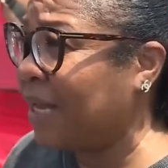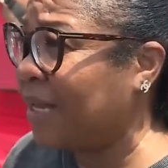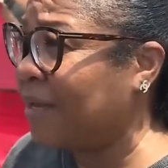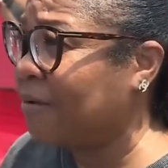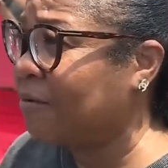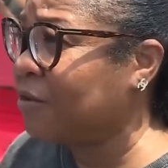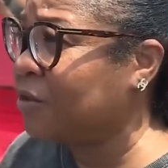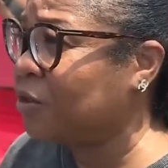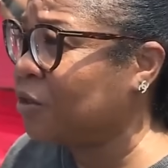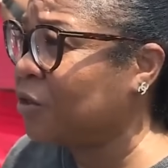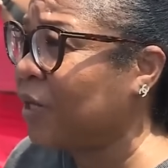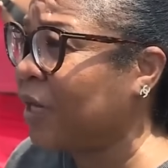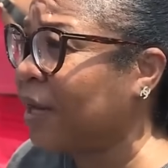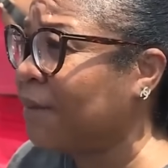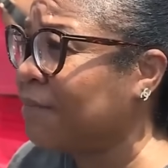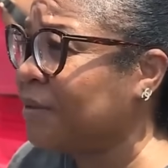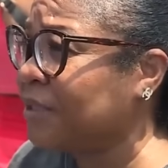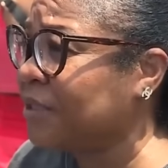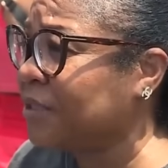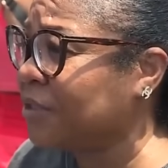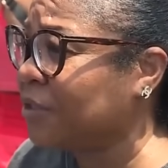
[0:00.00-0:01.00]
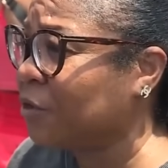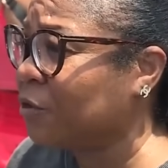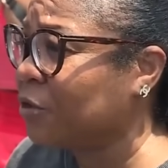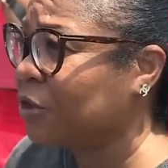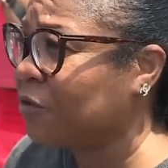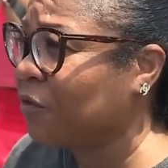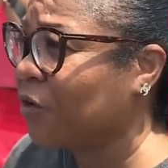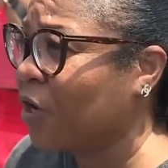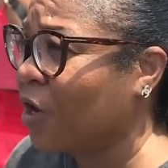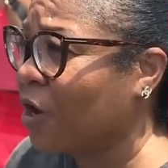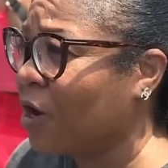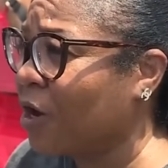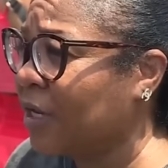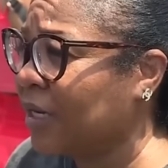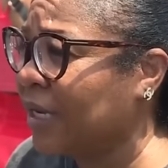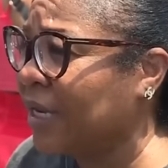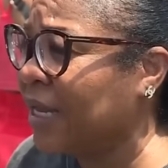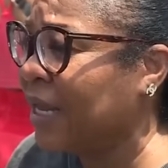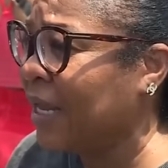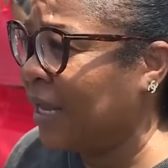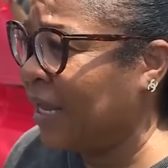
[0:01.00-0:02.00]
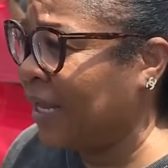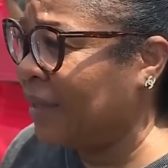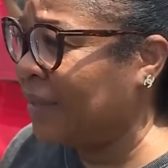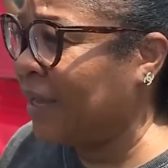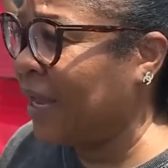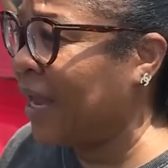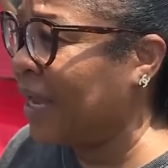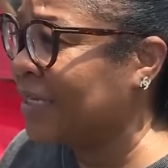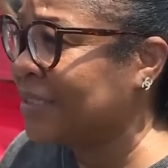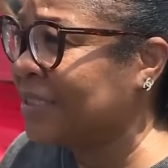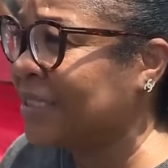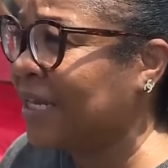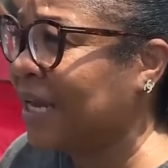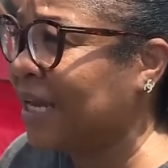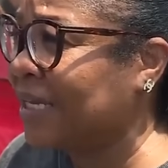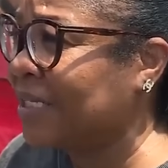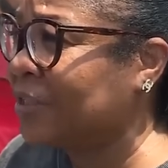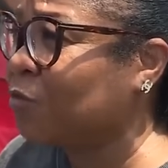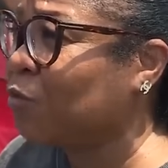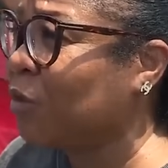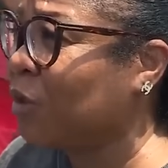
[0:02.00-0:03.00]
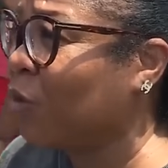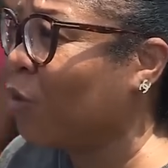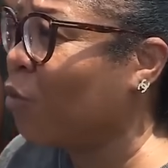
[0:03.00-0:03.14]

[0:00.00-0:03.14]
out to help us search for Carly, and the hashtag is